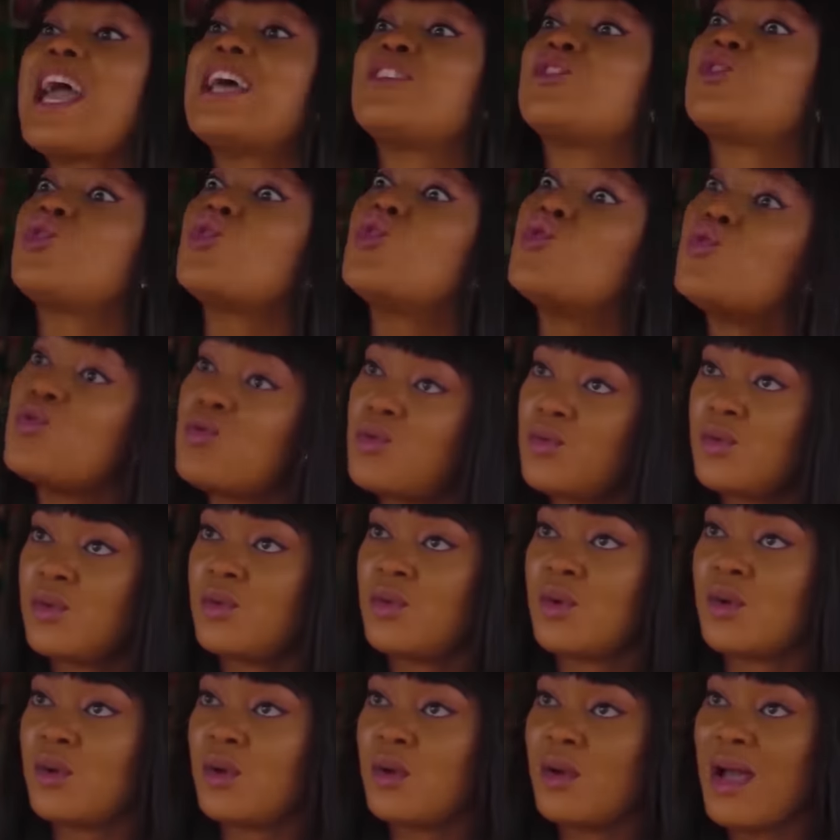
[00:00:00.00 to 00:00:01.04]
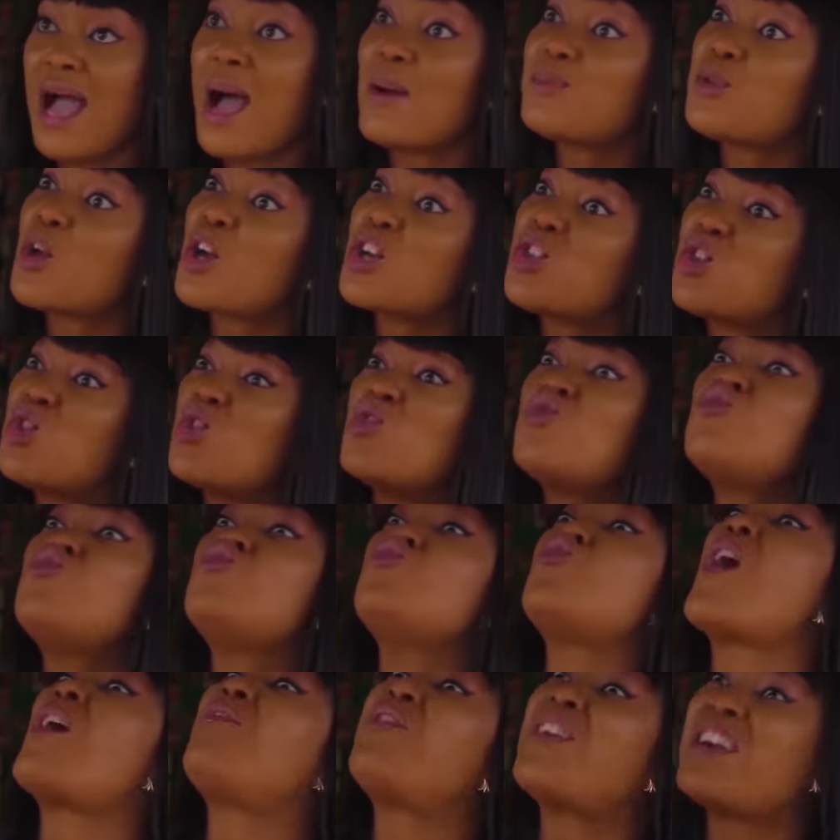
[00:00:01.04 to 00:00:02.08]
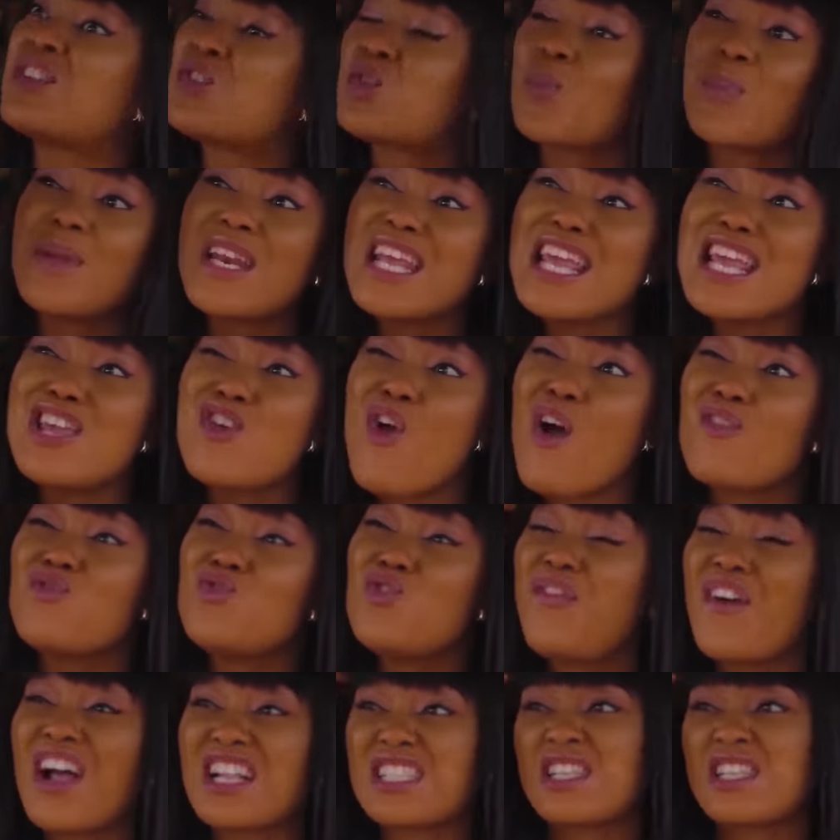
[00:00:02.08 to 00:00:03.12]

Yes, you. I'm talking to you. You are very stupid. In